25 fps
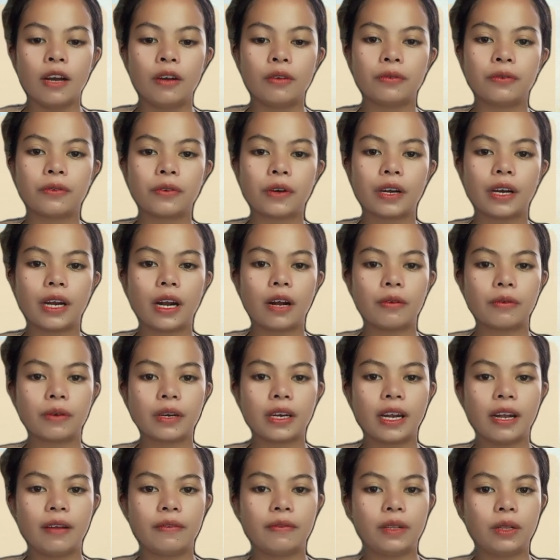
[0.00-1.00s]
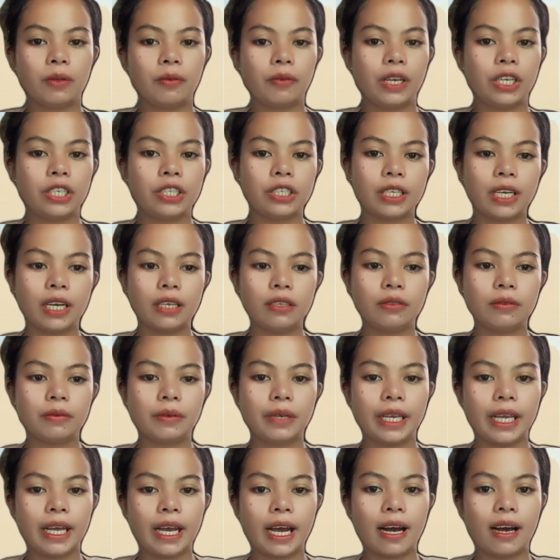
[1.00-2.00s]
For our evaluation,
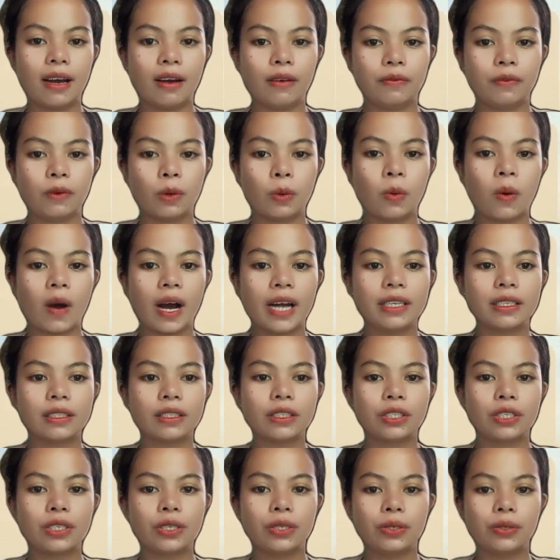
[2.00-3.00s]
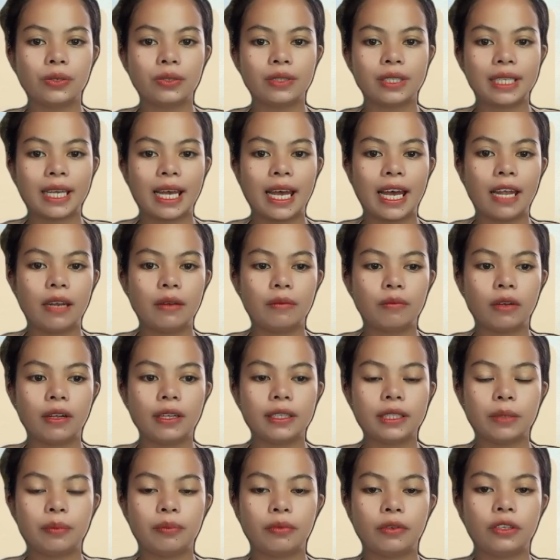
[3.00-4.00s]
we have a 1 to 10
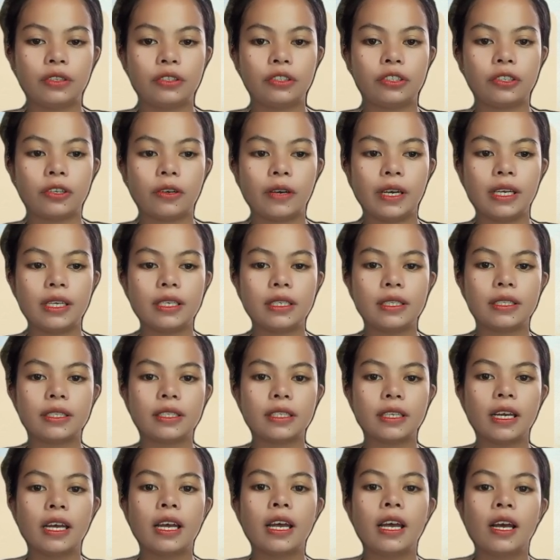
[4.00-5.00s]
multiple choice,